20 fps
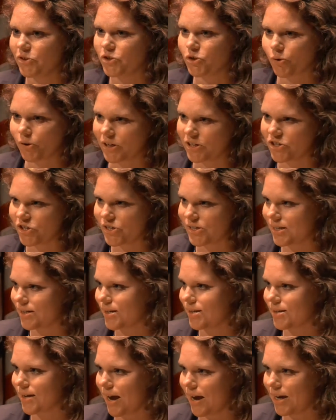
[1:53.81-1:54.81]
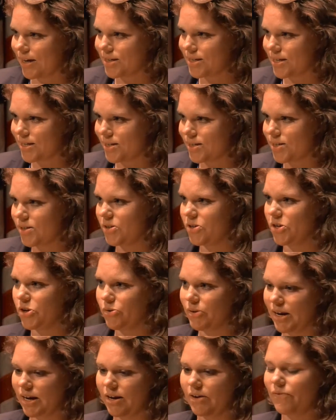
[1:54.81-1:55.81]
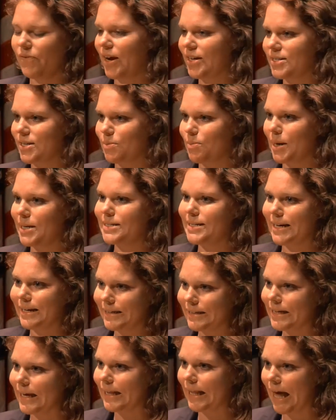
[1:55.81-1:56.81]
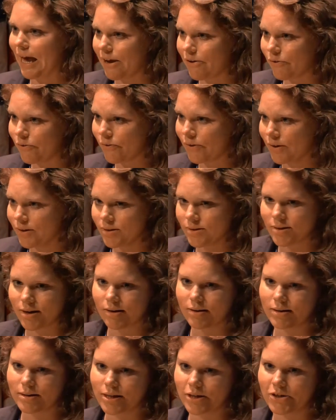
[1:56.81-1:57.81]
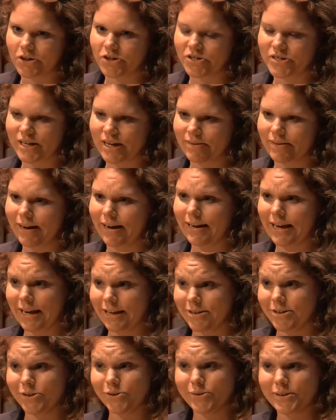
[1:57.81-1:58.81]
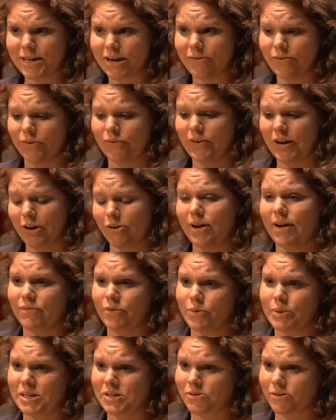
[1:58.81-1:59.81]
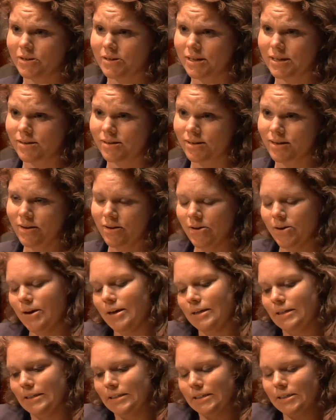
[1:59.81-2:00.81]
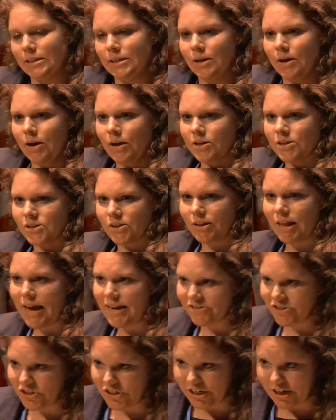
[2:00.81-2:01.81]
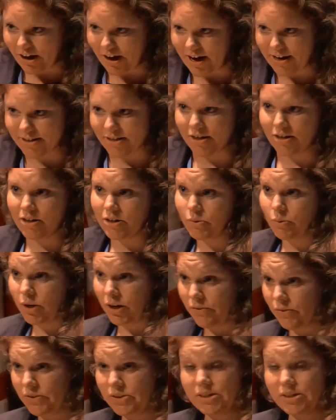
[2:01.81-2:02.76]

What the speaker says: feel shortages as a scientist, knew that it affected my day-to-day life, started to understand that I can't do stuff if I don't have the resources. So last year, I started to work